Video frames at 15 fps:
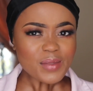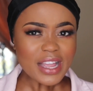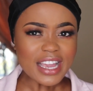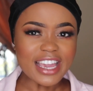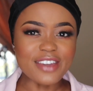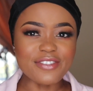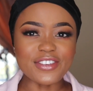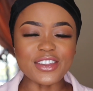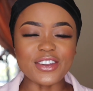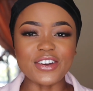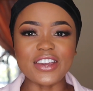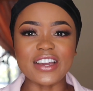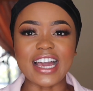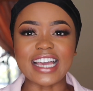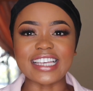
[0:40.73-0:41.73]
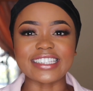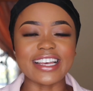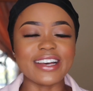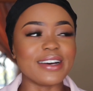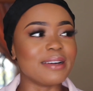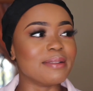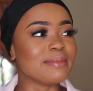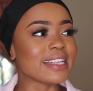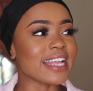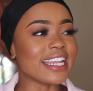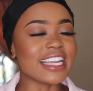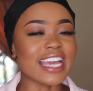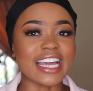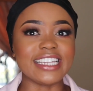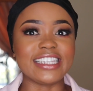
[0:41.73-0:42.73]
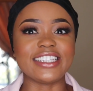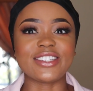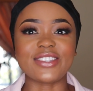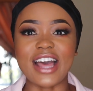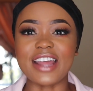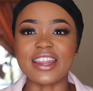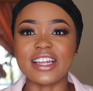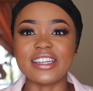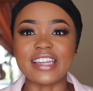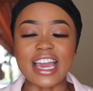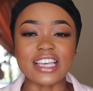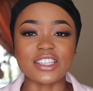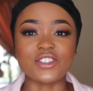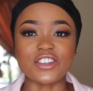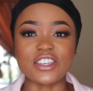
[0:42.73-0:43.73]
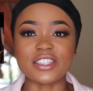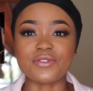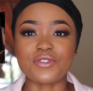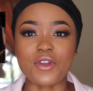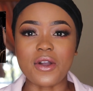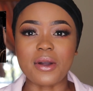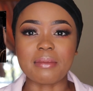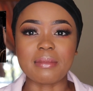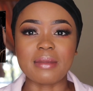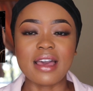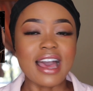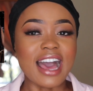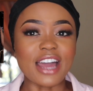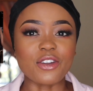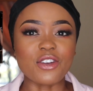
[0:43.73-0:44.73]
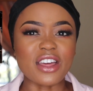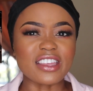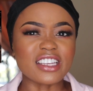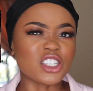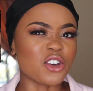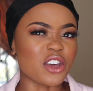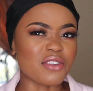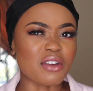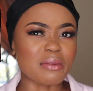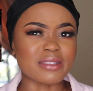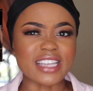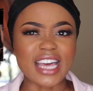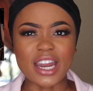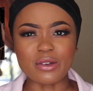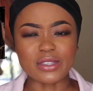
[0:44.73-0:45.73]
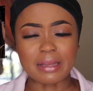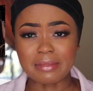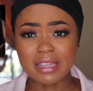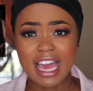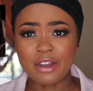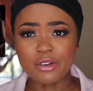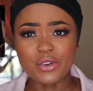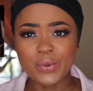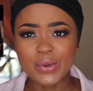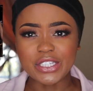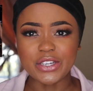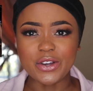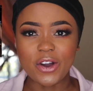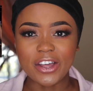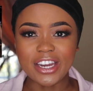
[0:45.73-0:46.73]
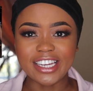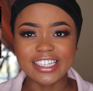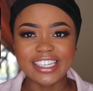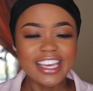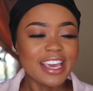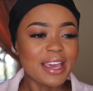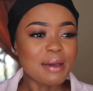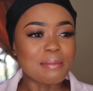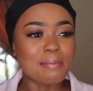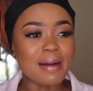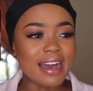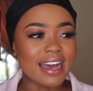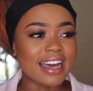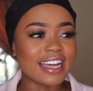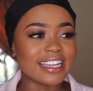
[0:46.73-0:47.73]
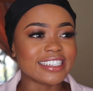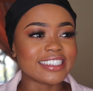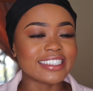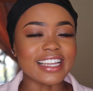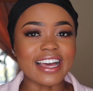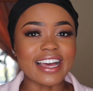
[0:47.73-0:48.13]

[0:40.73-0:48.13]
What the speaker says: If you know, you guys, Mihlali had this other nice dress from, I don't know, I think she got it from Zara or something. I don't know where she got it, but